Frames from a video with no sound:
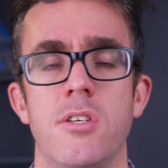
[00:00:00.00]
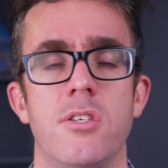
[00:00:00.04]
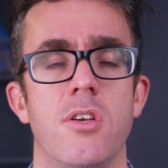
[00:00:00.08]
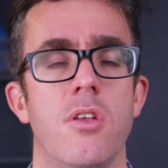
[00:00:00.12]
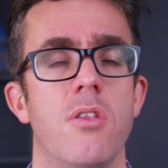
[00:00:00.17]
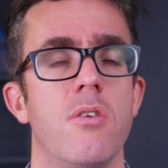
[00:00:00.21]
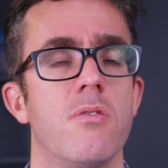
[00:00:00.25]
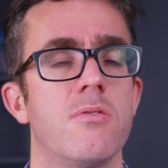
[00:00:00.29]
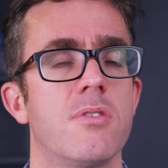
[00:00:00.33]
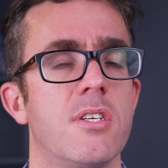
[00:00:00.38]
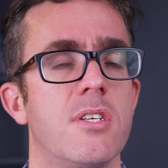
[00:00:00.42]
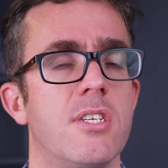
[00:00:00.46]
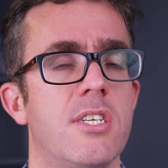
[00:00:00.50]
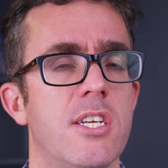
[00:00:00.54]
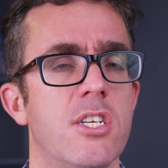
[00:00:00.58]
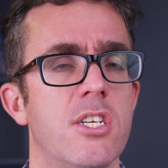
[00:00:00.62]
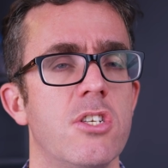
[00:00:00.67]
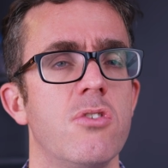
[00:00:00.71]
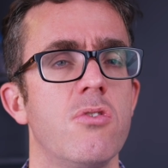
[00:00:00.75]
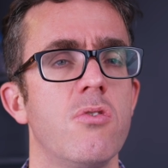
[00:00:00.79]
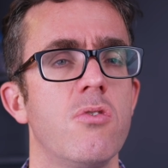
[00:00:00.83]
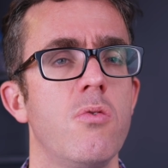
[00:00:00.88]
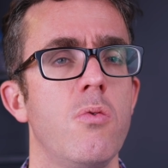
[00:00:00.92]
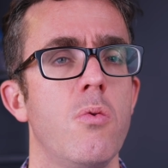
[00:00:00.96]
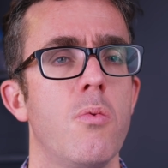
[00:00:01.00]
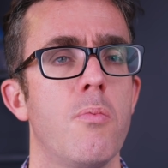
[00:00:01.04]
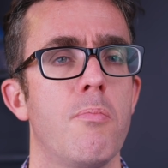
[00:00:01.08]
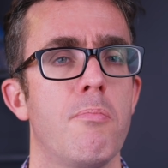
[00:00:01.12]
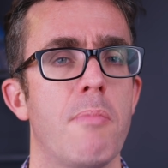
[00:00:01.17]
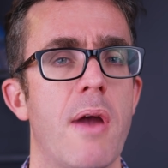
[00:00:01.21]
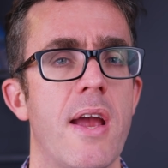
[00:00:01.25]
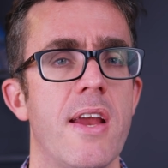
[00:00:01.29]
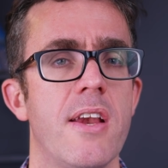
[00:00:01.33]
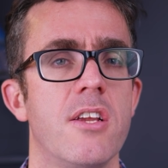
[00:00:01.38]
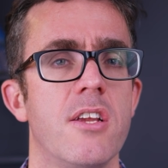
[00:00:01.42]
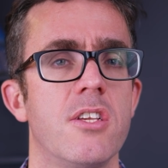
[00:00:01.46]
So there is additional
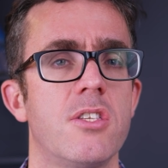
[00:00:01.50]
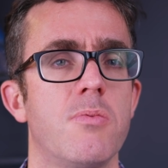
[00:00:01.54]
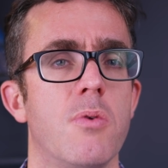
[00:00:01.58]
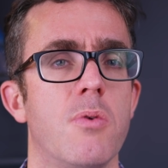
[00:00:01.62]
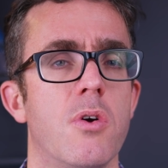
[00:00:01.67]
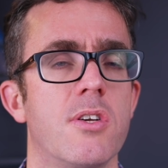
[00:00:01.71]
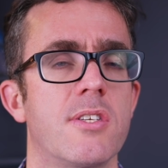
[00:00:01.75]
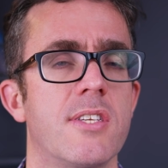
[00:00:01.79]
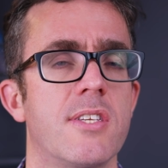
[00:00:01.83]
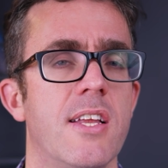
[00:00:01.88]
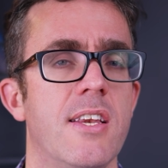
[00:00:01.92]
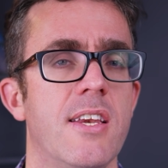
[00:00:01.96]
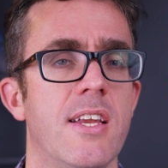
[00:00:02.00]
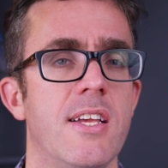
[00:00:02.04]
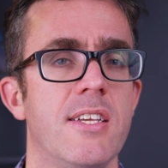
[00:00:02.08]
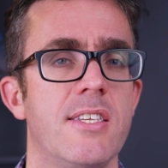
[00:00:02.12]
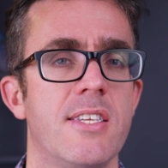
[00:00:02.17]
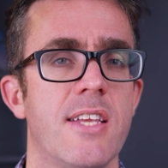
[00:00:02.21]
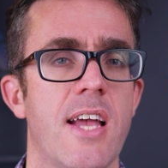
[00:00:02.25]
maintenance work that needs